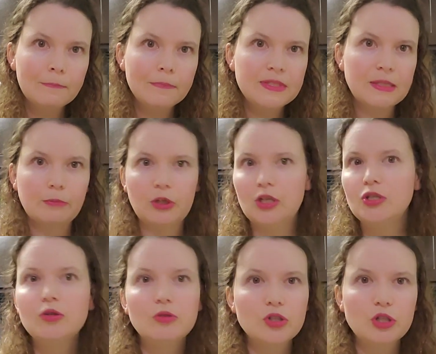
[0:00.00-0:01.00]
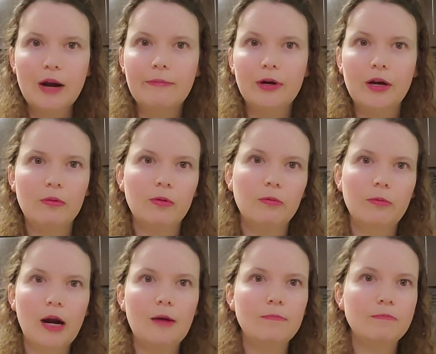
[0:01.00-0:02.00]
Similar to a strawberry
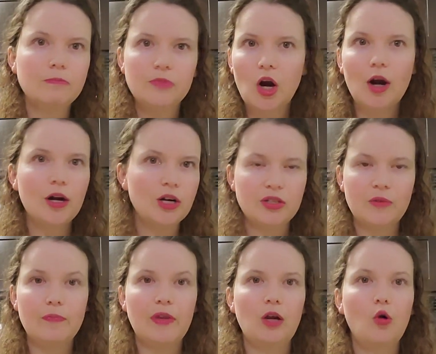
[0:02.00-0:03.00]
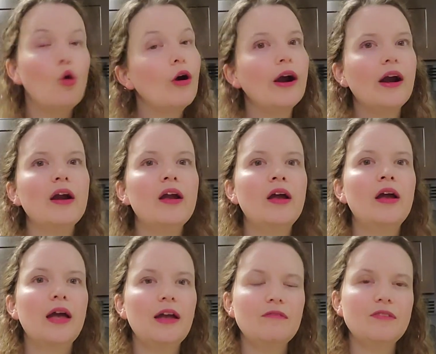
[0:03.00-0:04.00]
rhubarb tart or something, or
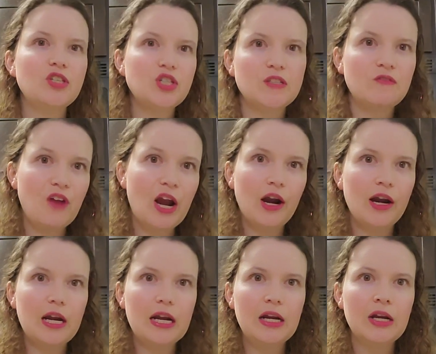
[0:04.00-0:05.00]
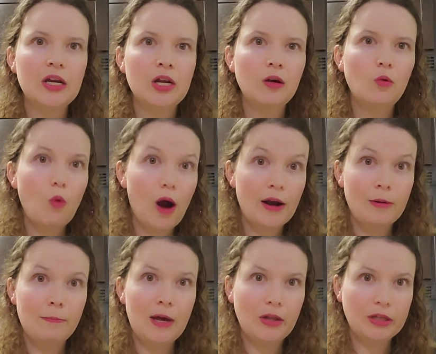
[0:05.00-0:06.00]
if it's just very
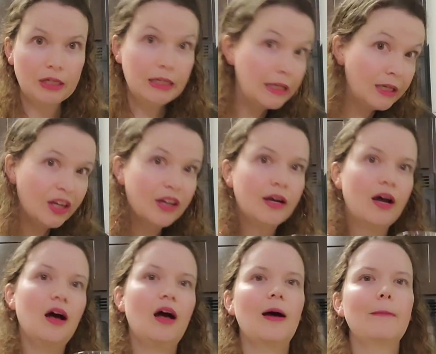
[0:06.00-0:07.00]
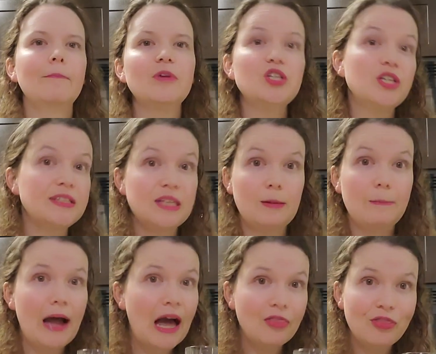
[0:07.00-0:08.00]
watermelon-y, which isn't a
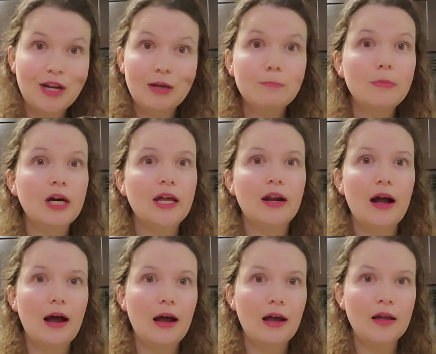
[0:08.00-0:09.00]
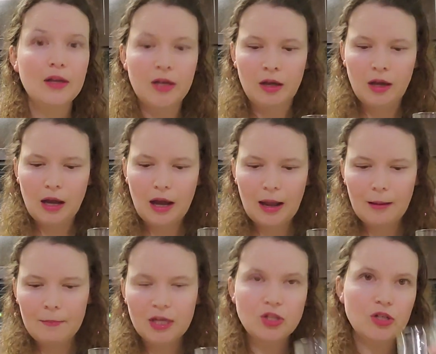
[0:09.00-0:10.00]
bad thing, but
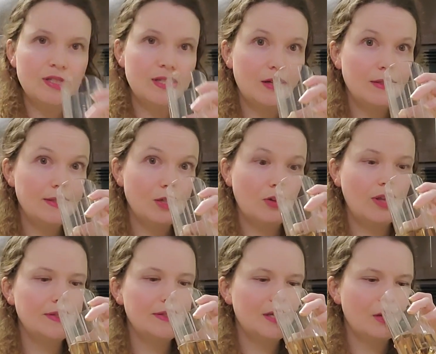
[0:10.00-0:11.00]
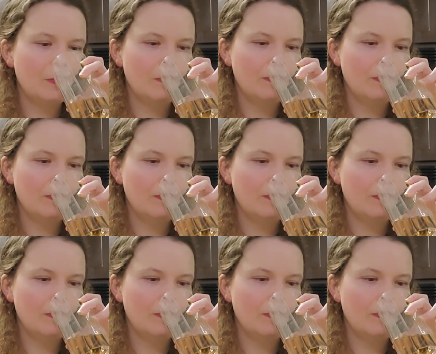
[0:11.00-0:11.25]
I'm interested. So let's see.